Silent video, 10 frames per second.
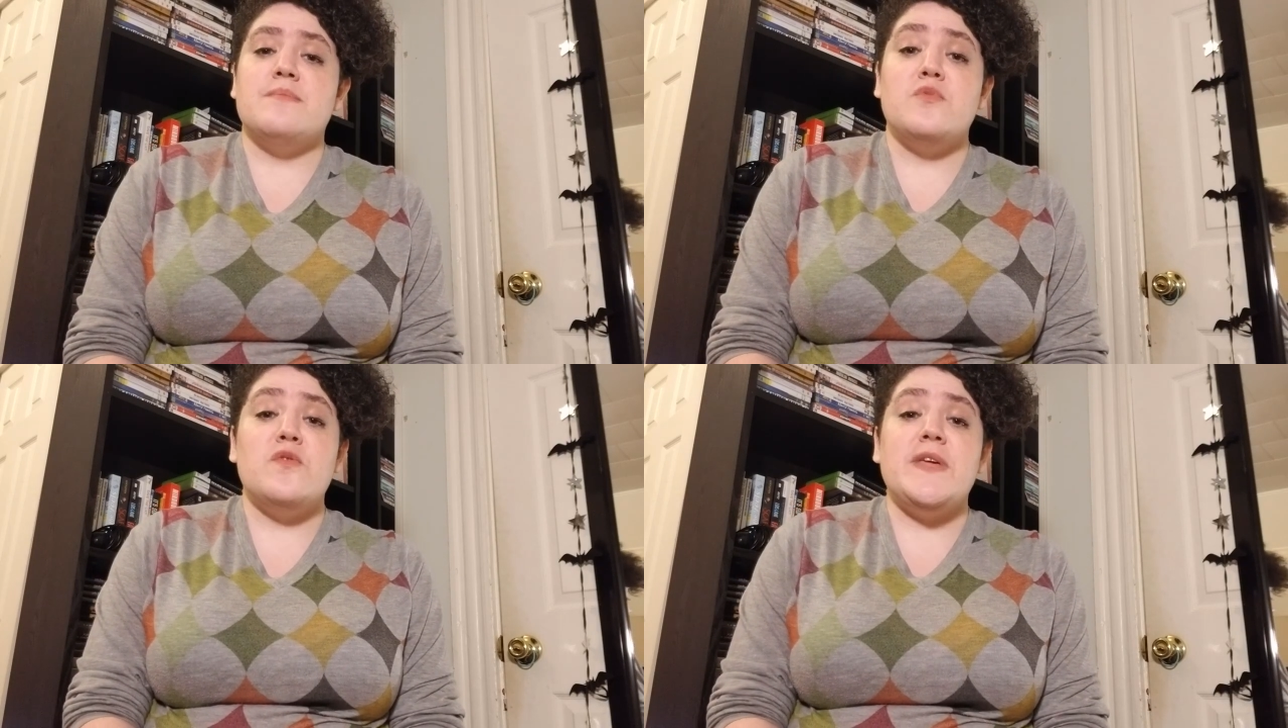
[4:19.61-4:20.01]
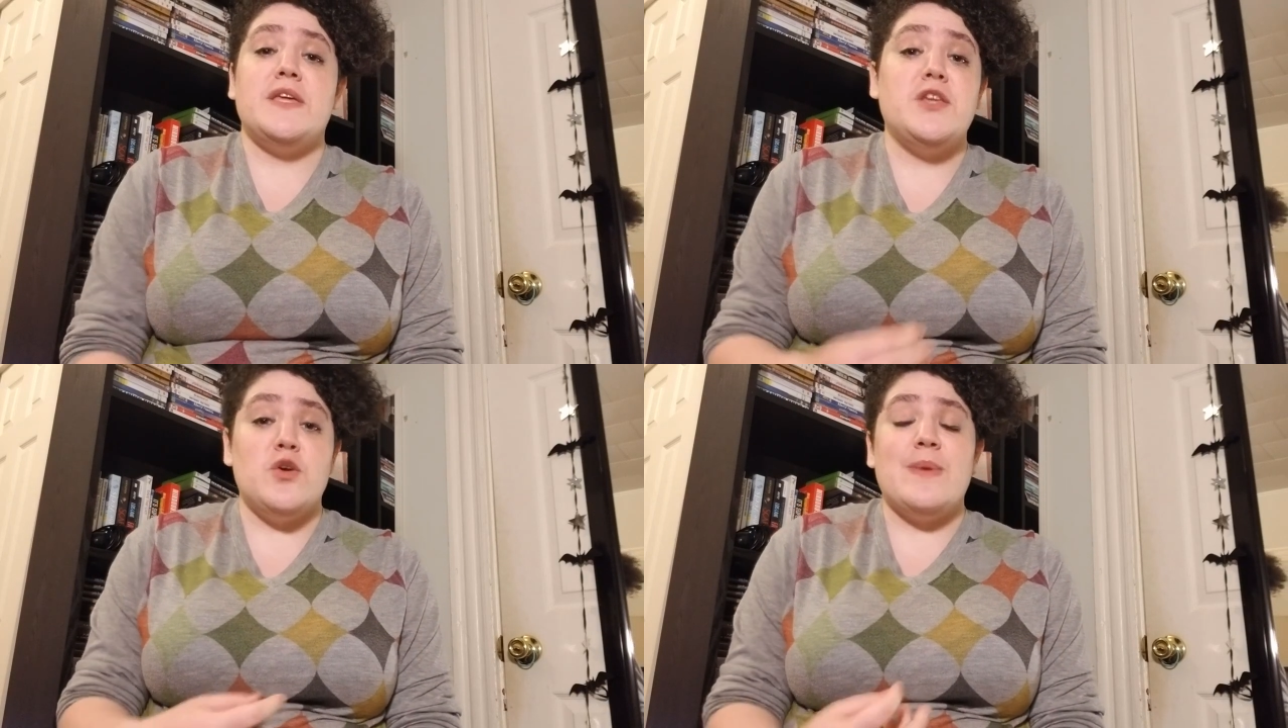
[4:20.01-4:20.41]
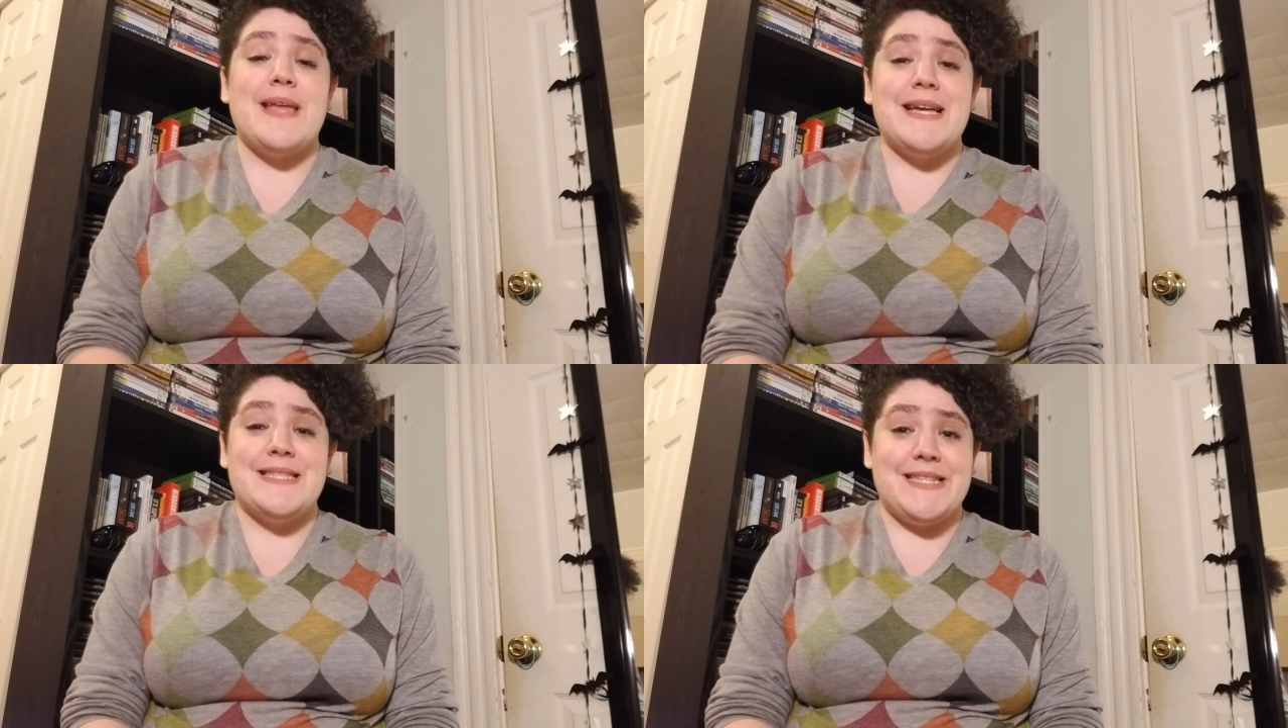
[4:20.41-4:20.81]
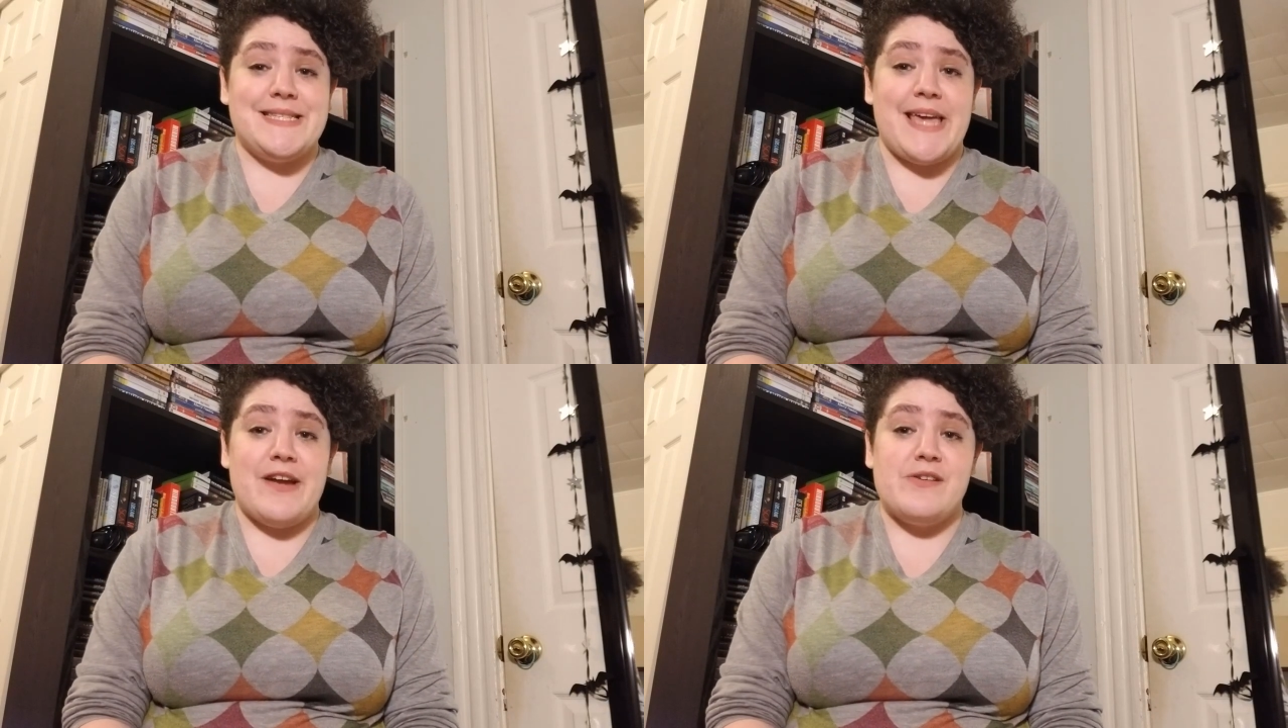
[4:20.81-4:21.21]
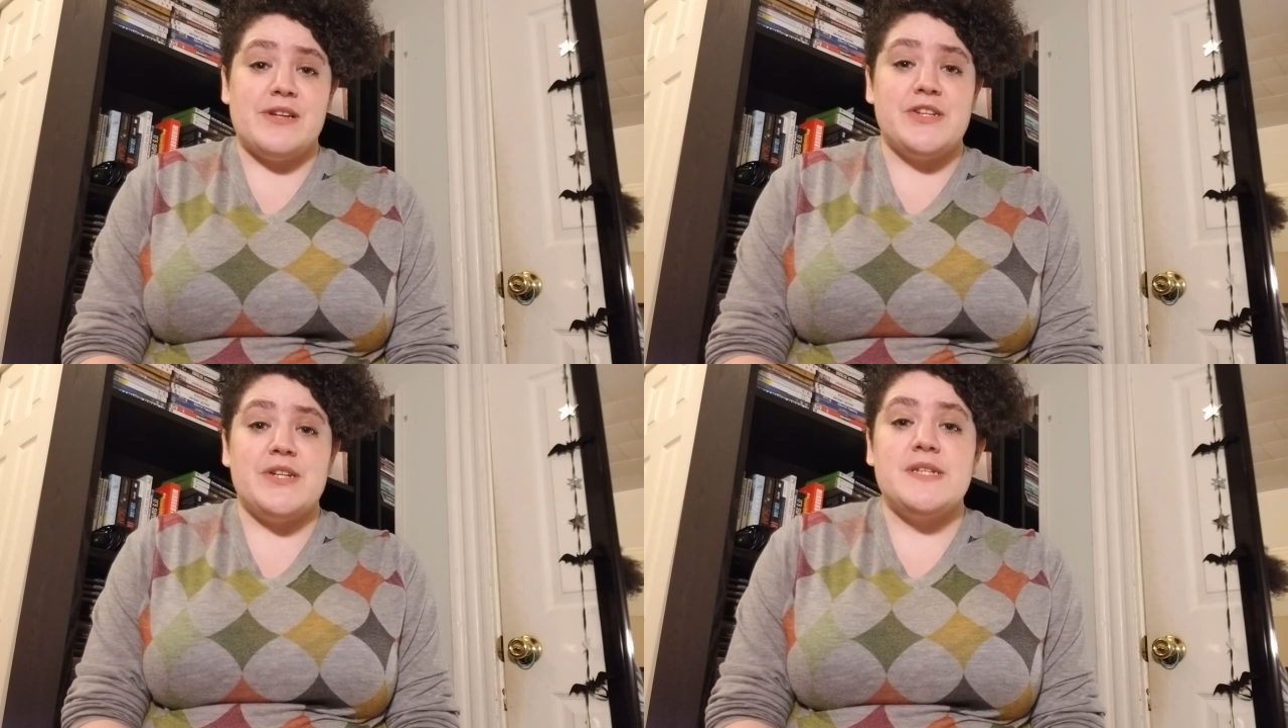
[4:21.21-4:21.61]
movie humanize these
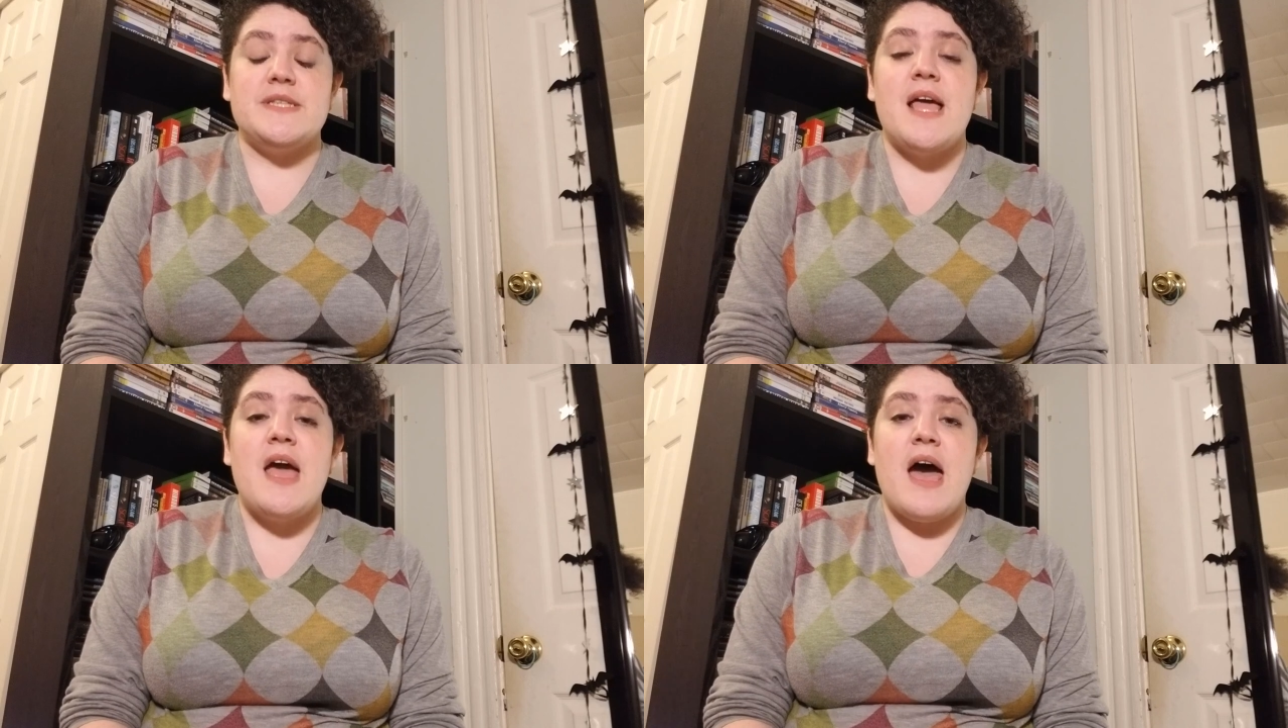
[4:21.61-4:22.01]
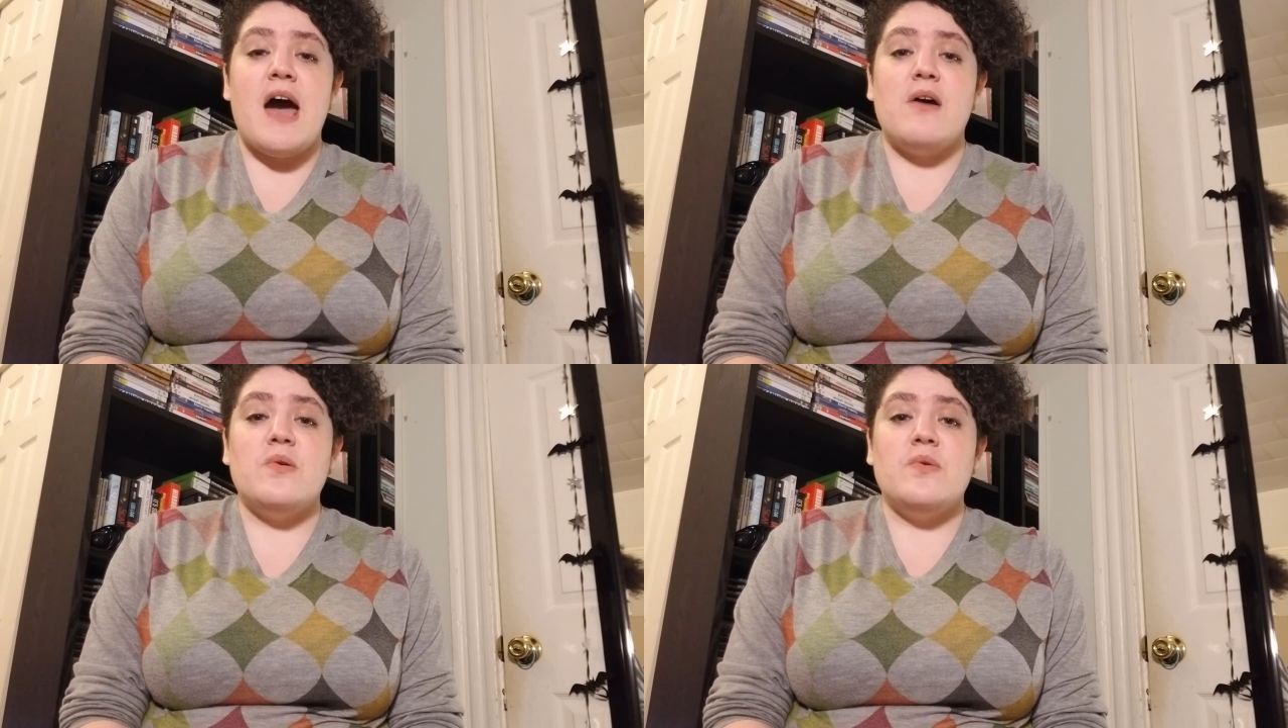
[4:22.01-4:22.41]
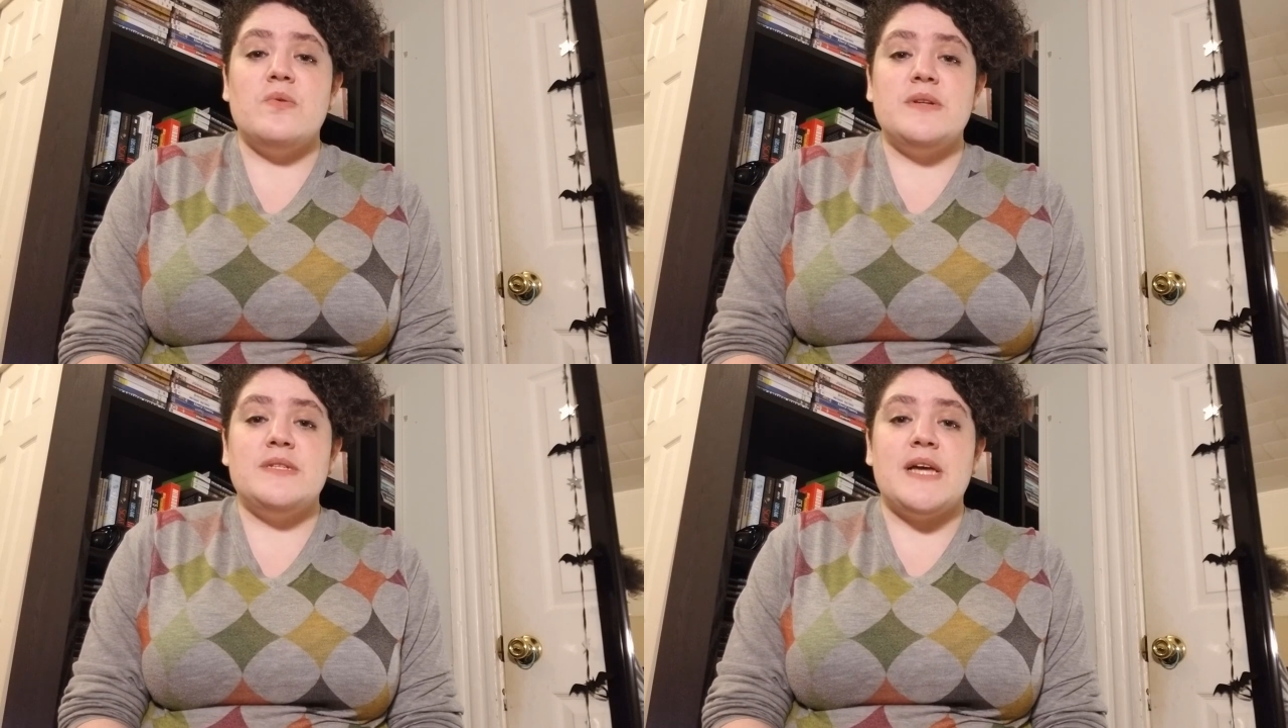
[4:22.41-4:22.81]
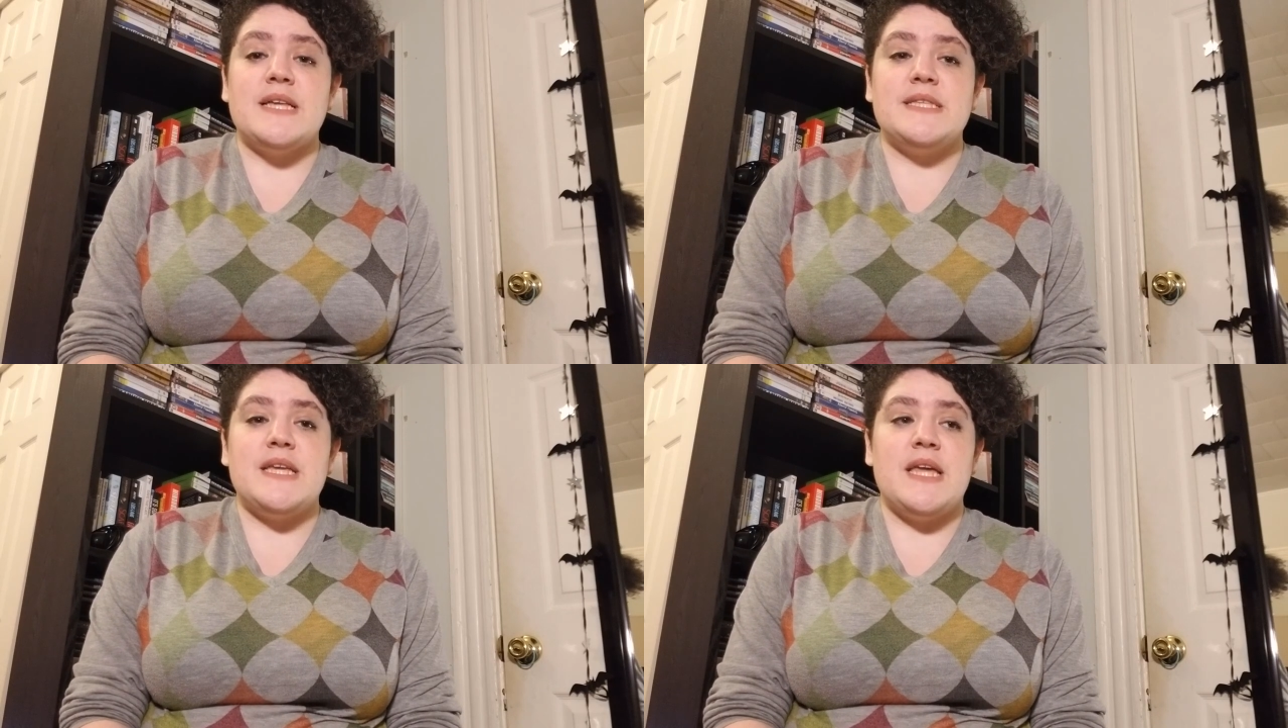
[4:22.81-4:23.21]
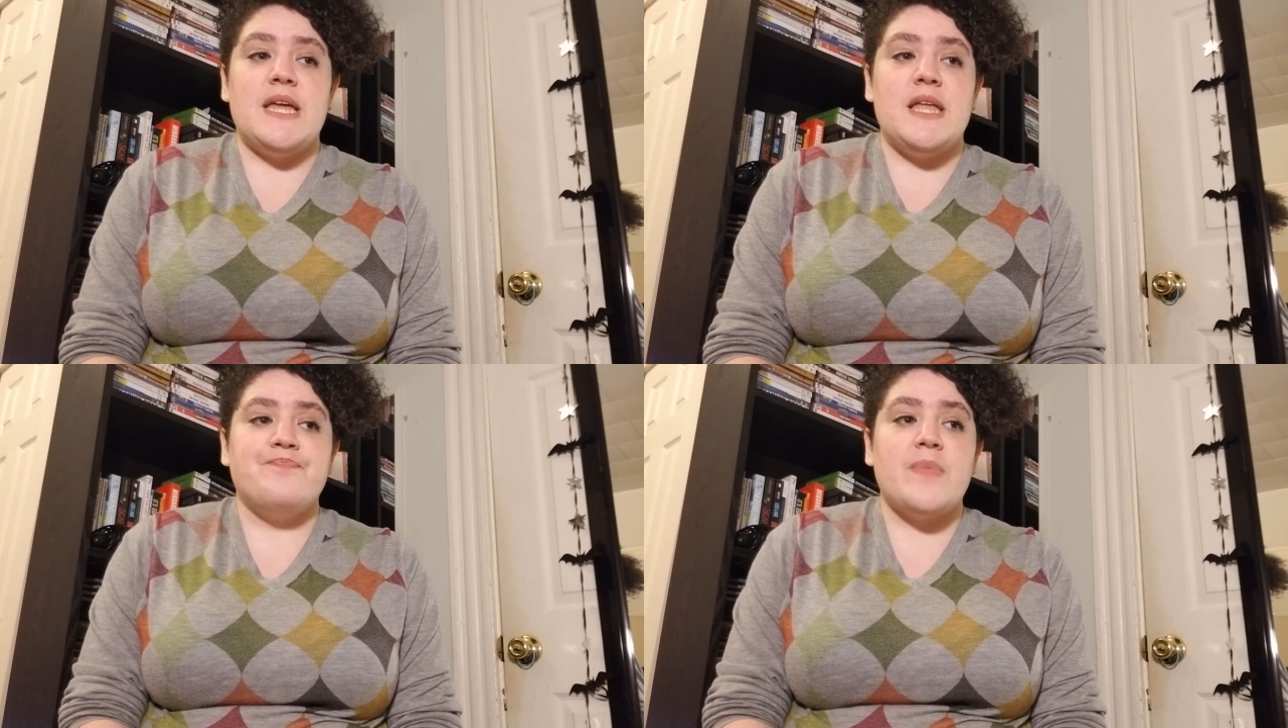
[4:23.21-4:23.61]
characters? How does
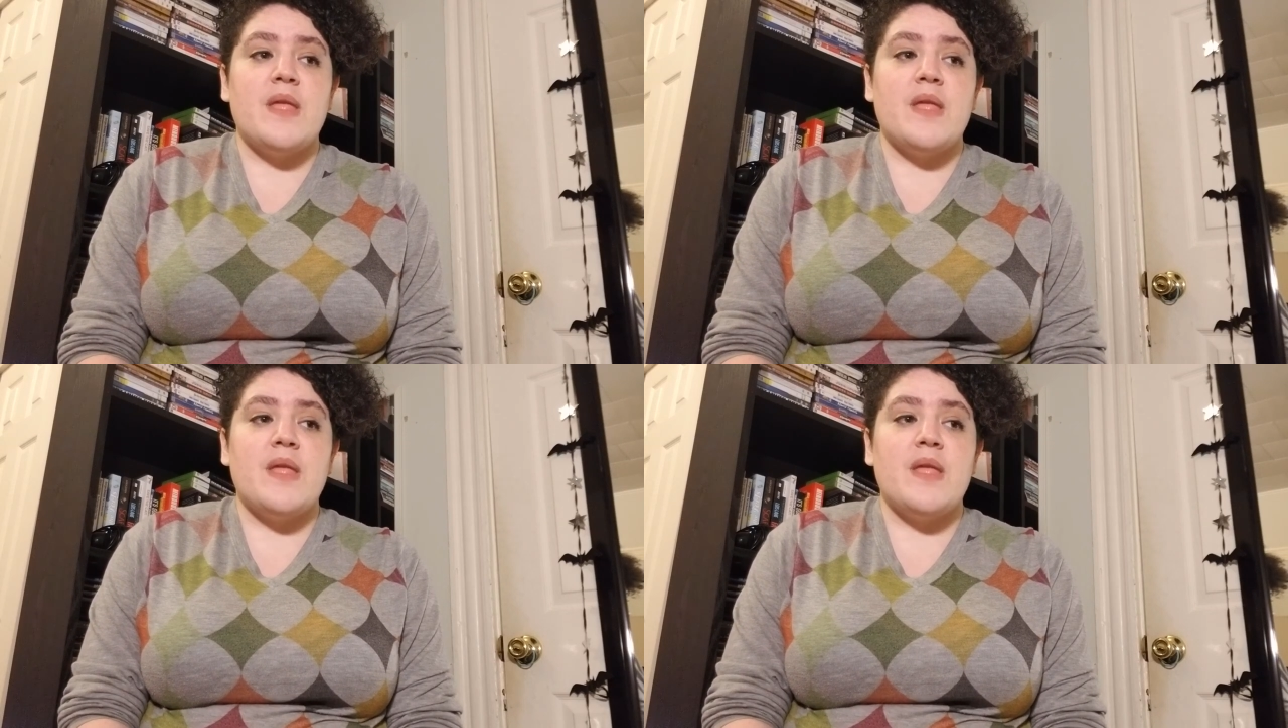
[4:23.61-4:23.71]
it